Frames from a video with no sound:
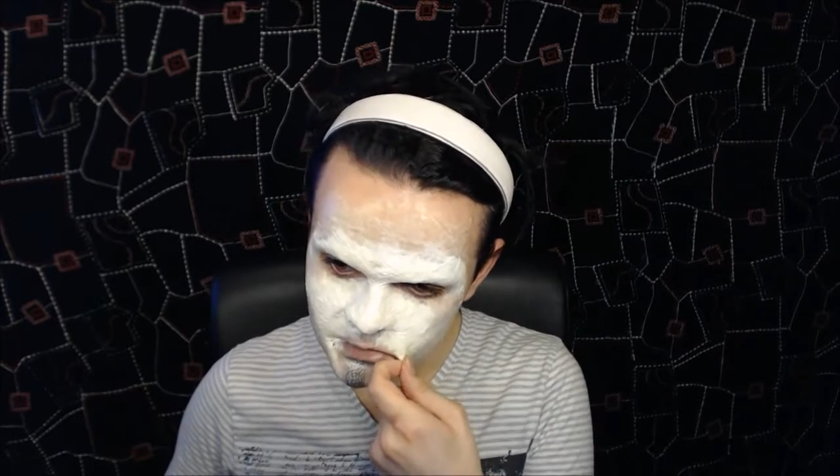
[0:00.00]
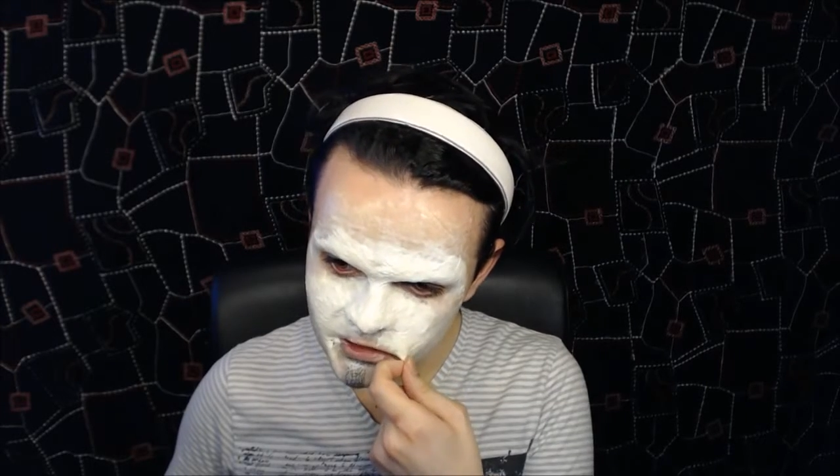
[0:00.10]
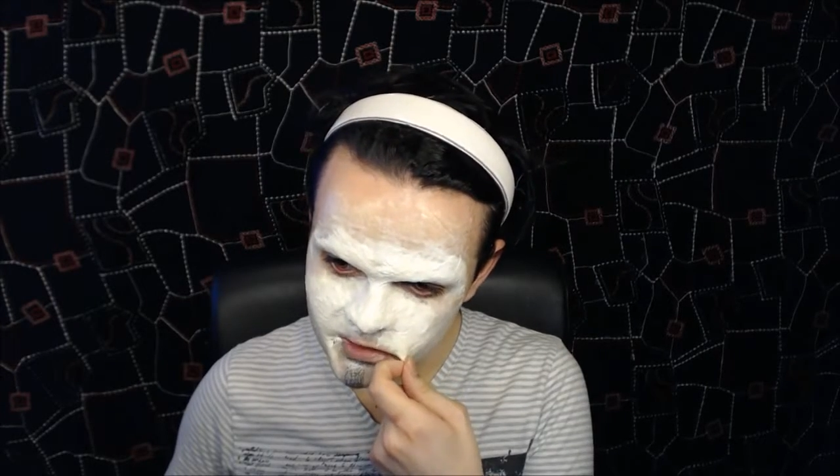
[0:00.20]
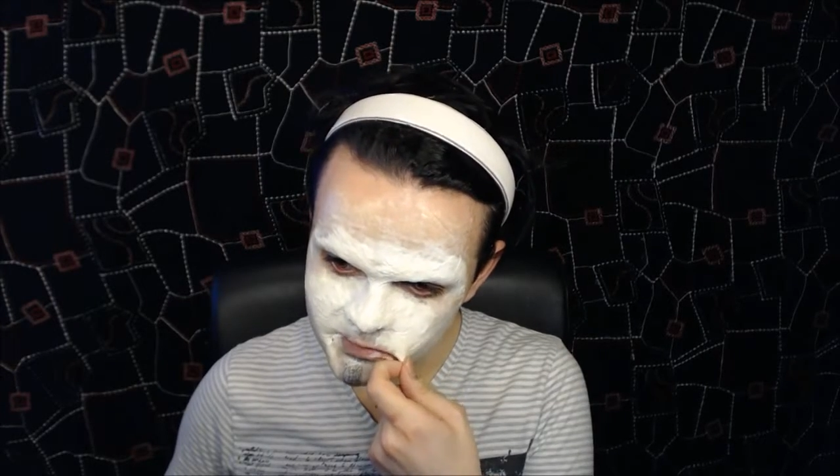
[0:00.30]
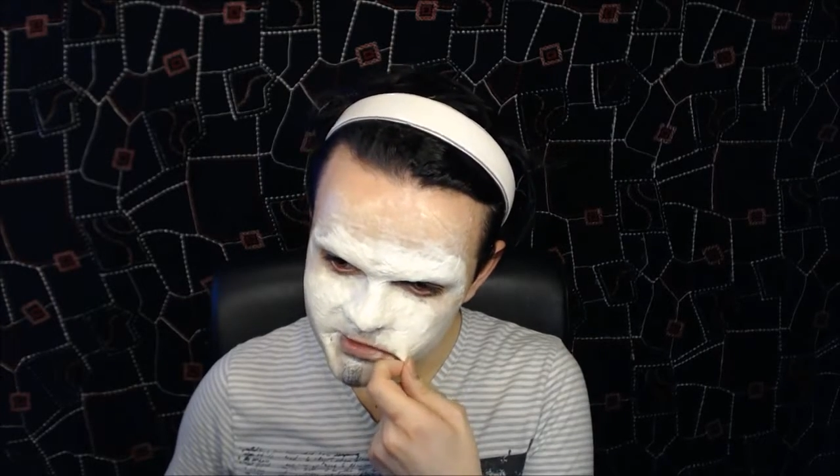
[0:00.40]

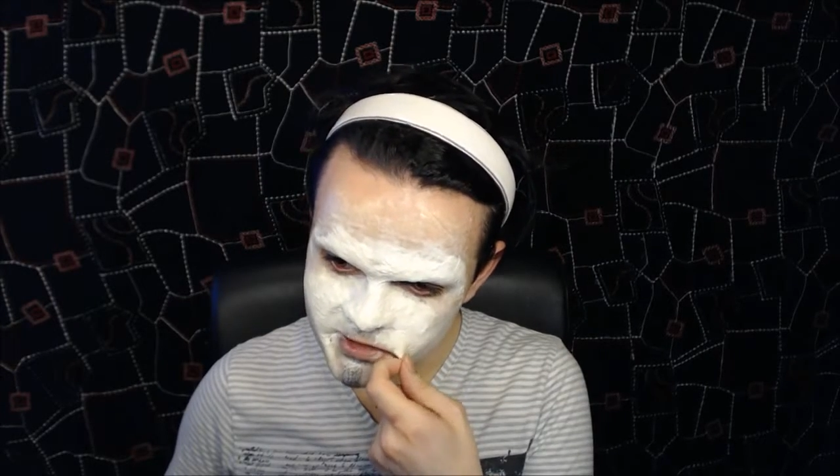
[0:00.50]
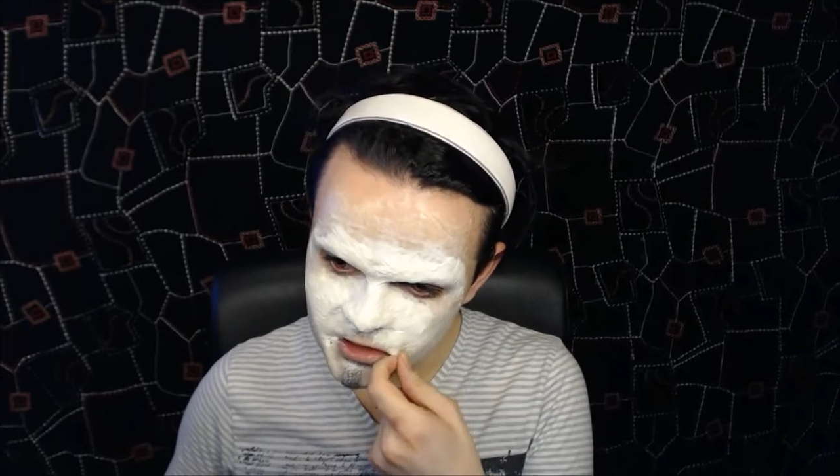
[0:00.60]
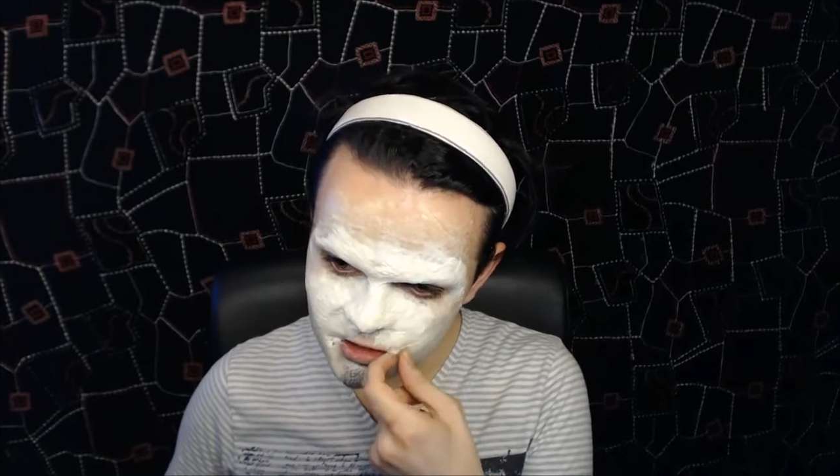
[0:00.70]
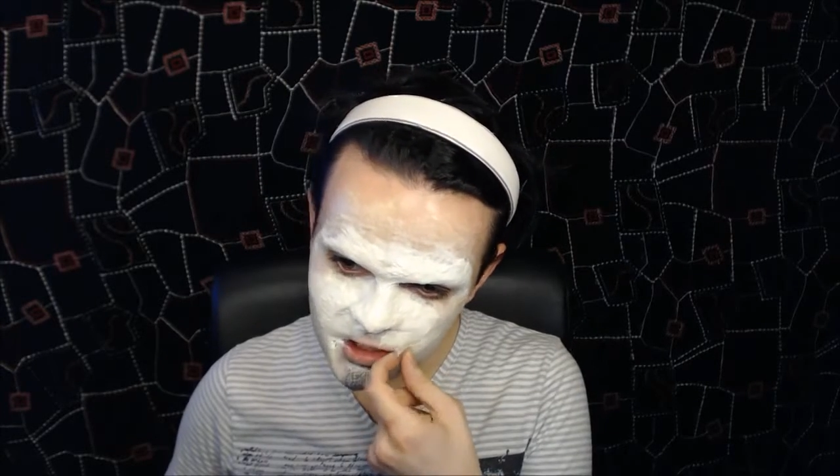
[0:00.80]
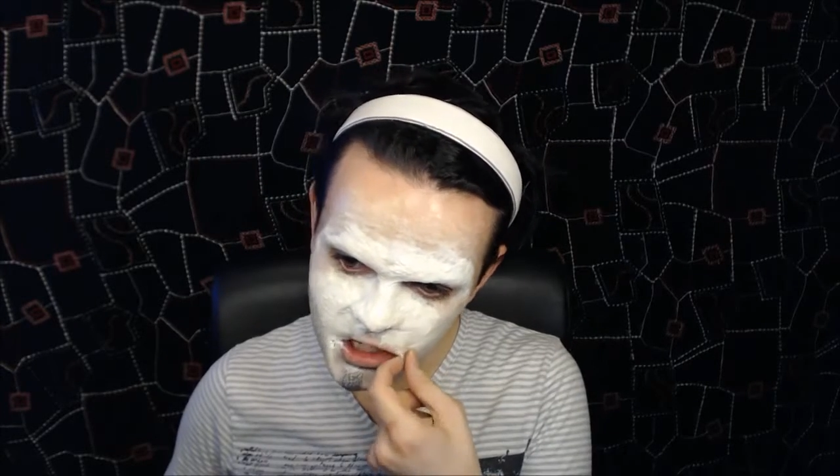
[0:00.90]
pull it up
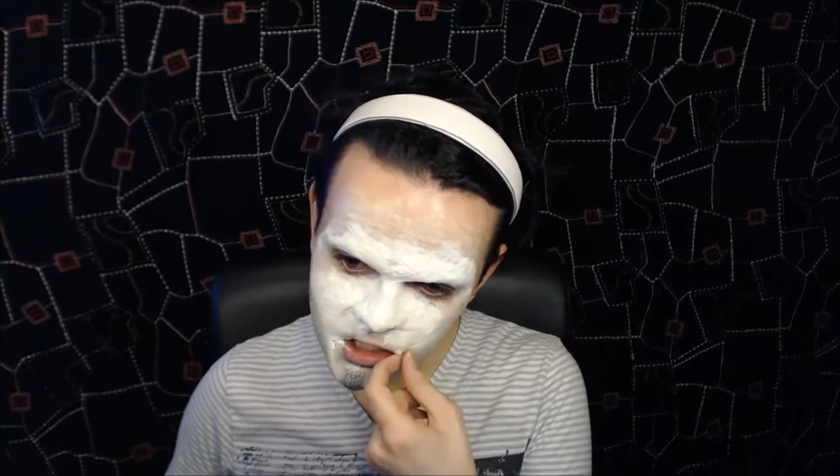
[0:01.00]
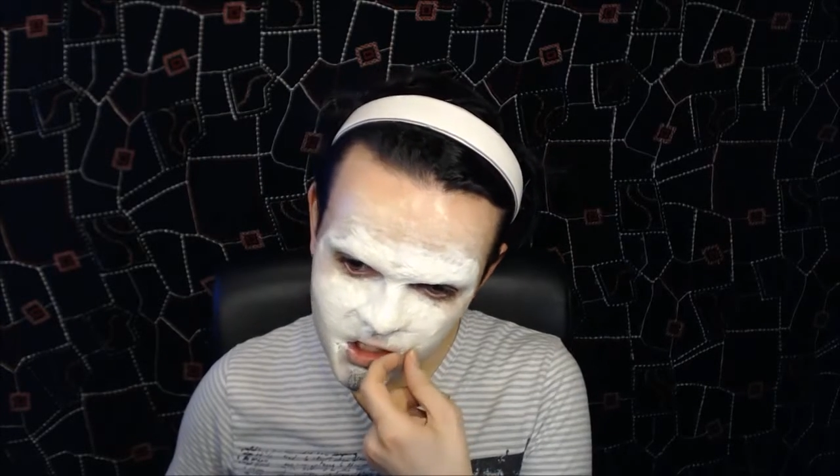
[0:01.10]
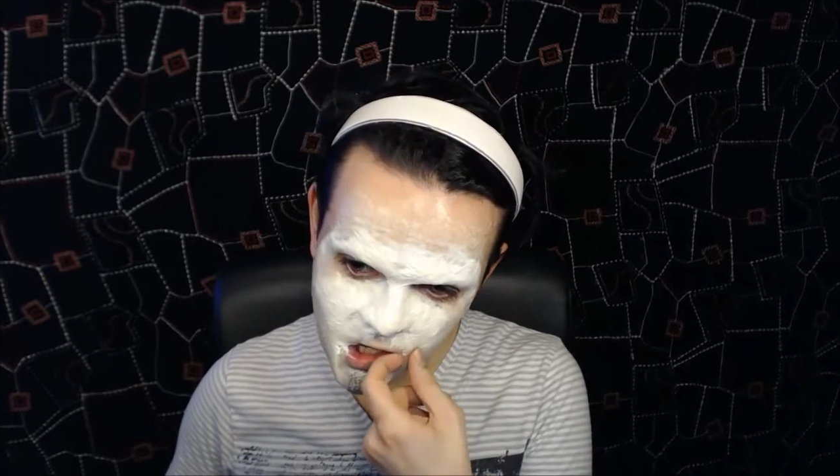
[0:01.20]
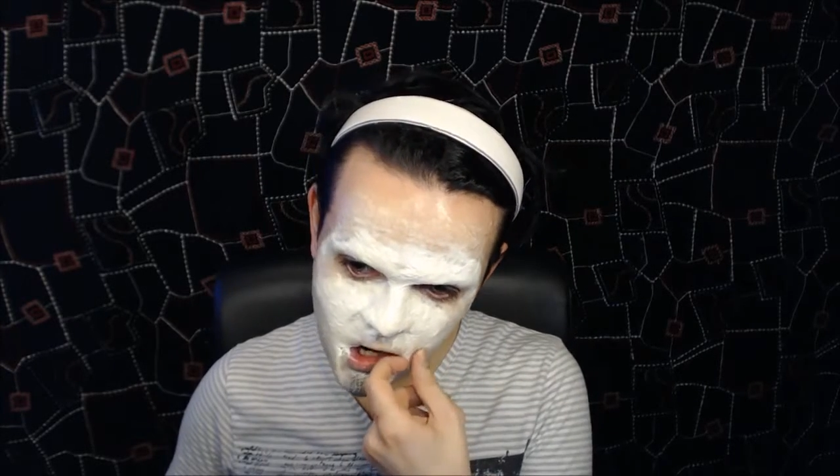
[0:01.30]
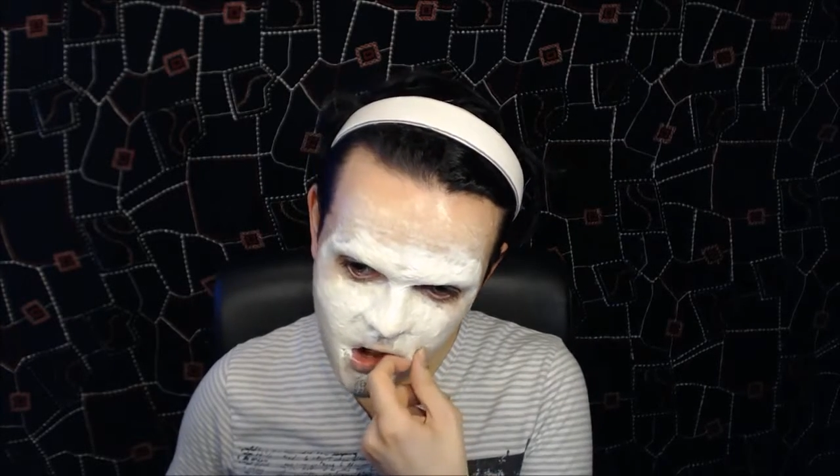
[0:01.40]

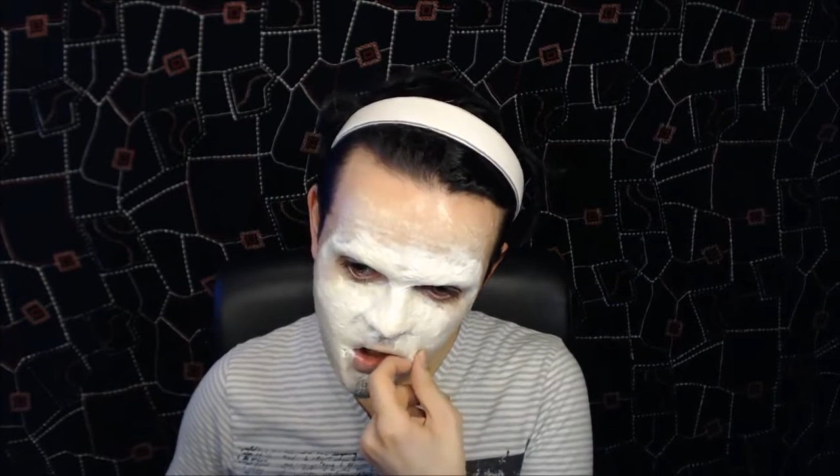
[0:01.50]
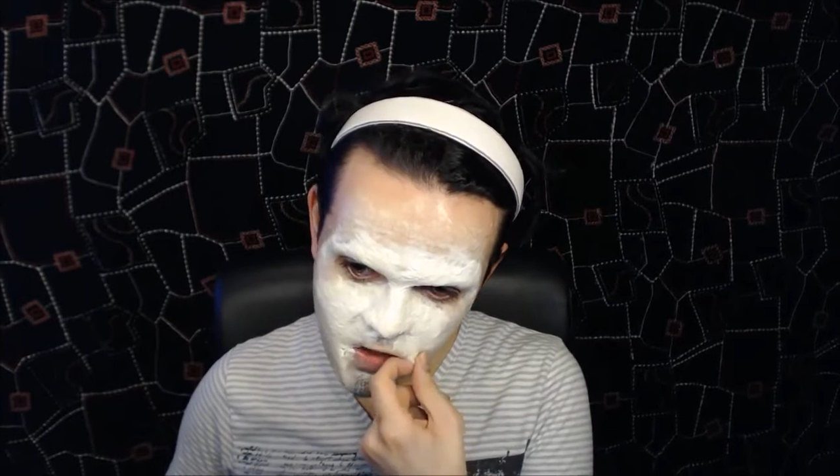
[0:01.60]
slightly,